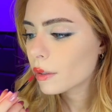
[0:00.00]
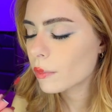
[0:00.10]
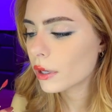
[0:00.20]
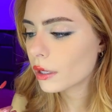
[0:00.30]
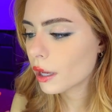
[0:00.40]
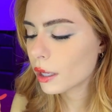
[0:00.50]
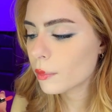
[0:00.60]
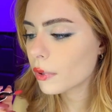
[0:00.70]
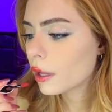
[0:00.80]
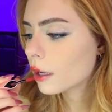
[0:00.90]
but I
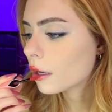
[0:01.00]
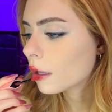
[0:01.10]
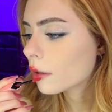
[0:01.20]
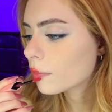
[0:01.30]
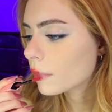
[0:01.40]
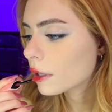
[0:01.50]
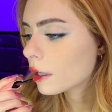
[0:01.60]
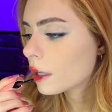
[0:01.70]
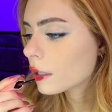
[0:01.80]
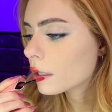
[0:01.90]
apply all of my
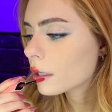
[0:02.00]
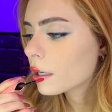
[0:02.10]
color